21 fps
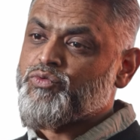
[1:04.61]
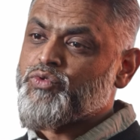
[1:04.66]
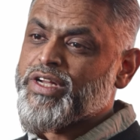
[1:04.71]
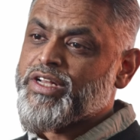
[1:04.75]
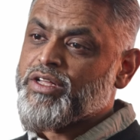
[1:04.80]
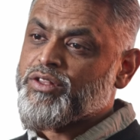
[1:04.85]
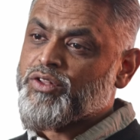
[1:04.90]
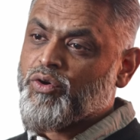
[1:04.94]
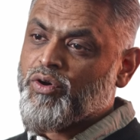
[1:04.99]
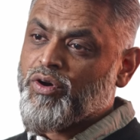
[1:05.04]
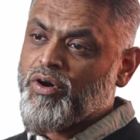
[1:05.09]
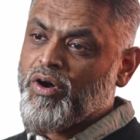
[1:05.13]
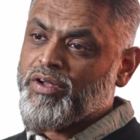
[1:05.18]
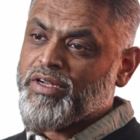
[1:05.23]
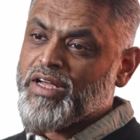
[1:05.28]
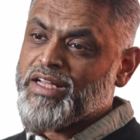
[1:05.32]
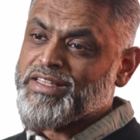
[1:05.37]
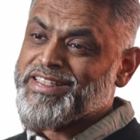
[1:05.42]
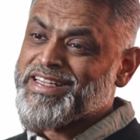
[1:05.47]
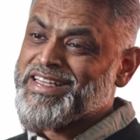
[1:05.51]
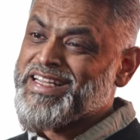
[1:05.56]
reading the Quran
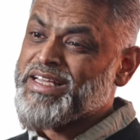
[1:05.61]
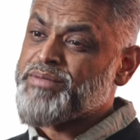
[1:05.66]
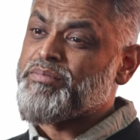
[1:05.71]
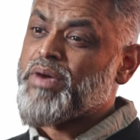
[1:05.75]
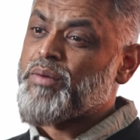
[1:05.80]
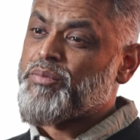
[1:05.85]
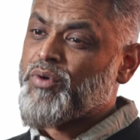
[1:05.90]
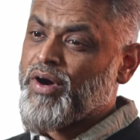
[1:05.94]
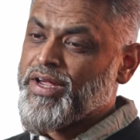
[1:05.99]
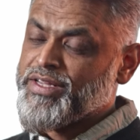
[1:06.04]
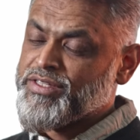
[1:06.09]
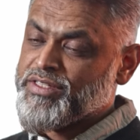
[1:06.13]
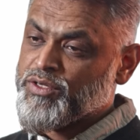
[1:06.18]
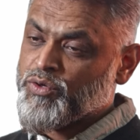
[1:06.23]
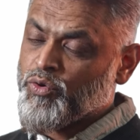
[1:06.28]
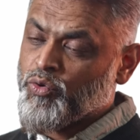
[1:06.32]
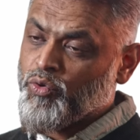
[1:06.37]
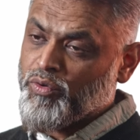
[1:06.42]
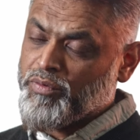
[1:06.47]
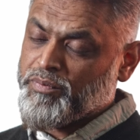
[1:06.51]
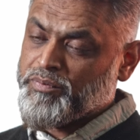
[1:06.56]
until he memorized it
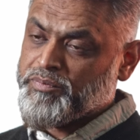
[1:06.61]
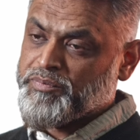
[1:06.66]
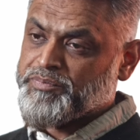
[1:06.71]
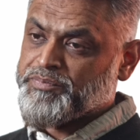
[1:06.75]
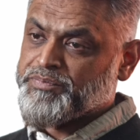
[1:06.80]
all.